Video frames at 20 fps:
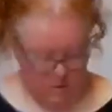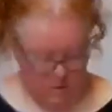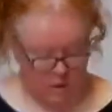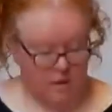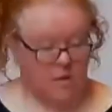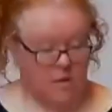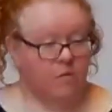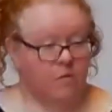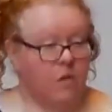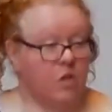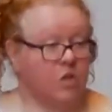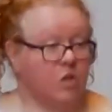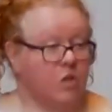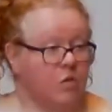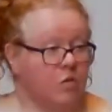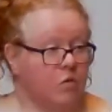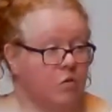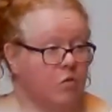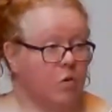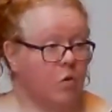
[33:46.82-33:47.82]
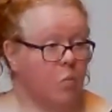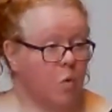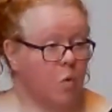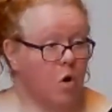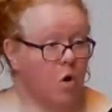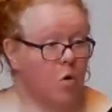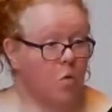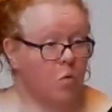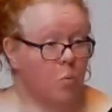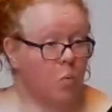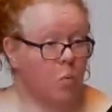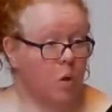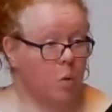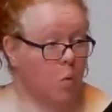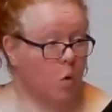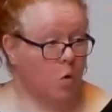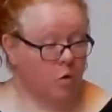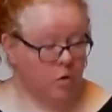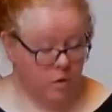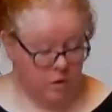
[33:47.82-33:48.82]
This is a vision for a world we
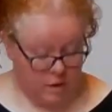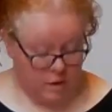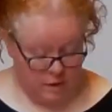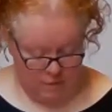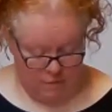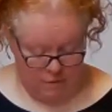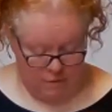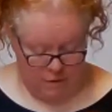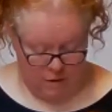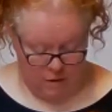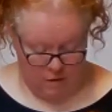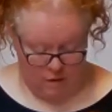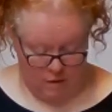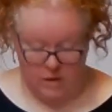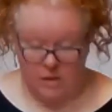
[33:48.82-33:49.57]
want to live in.